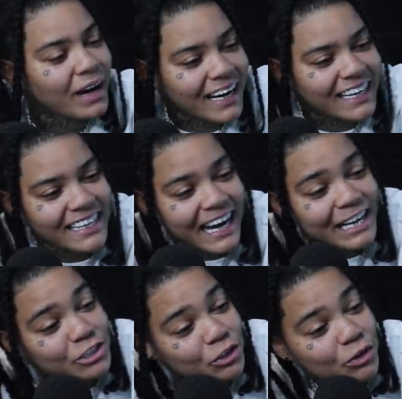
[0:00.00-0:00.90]
I get
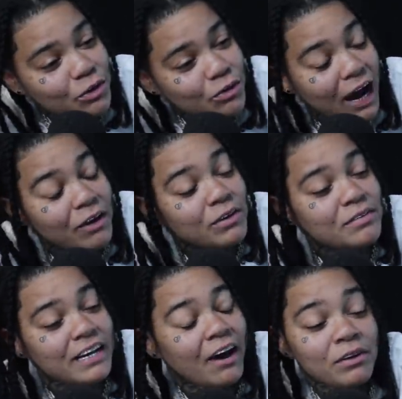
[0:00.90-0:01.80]
that too. I don't
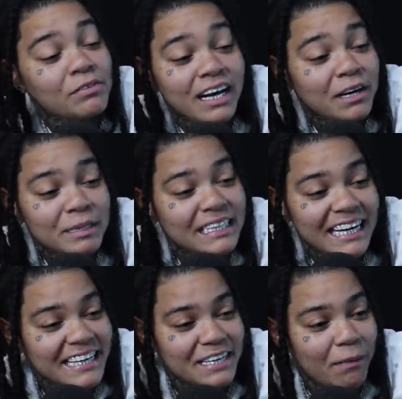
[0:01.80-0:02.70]
even I don't even got to be
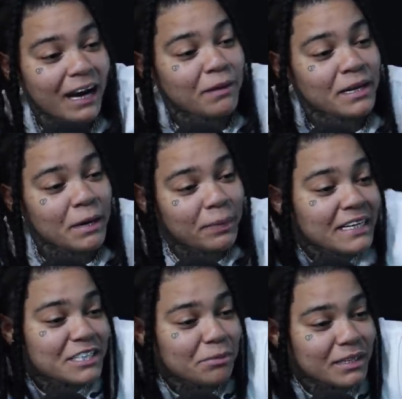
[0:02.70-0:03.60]
dating them. I right.
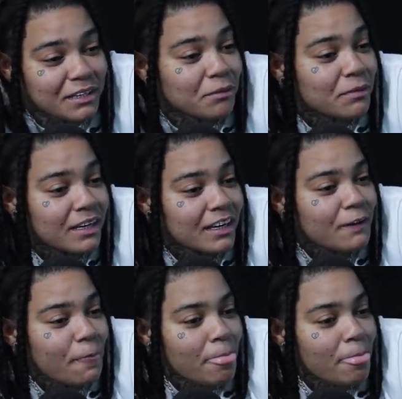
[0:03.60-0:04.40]
You're right.